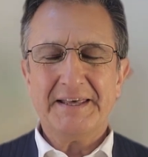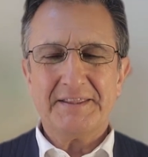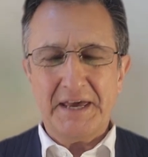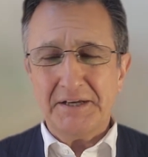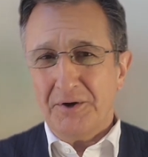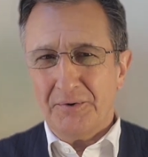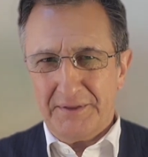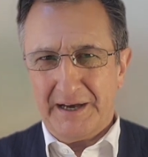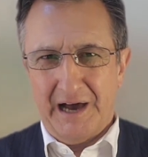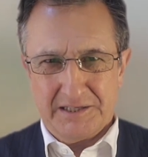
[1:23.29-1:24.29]
They know
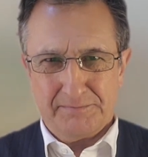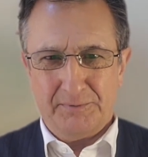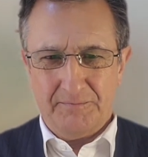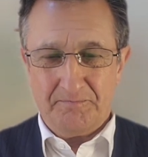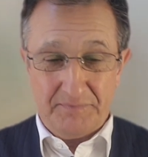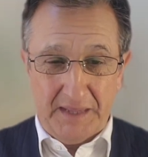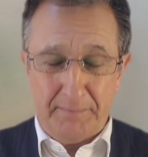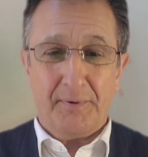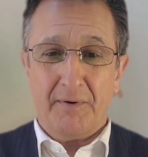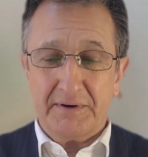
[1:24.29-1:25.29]
the gospel. They
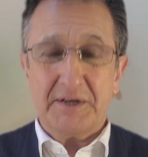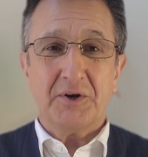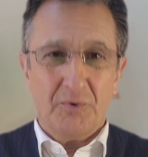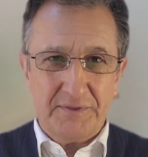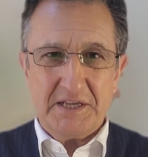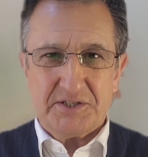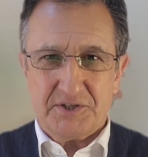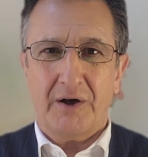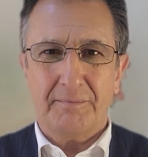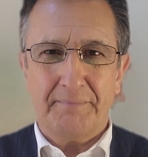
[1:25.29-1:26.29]
probably know this
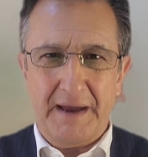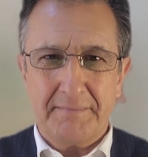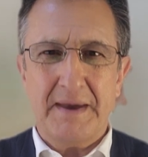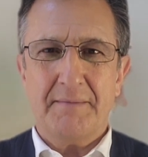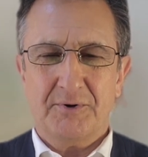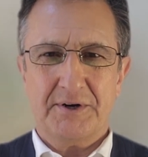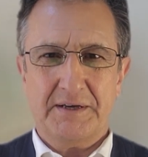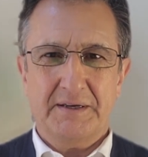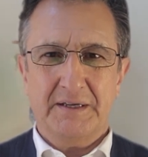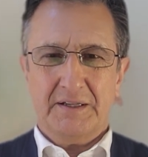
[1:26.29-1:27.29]
psalm by memory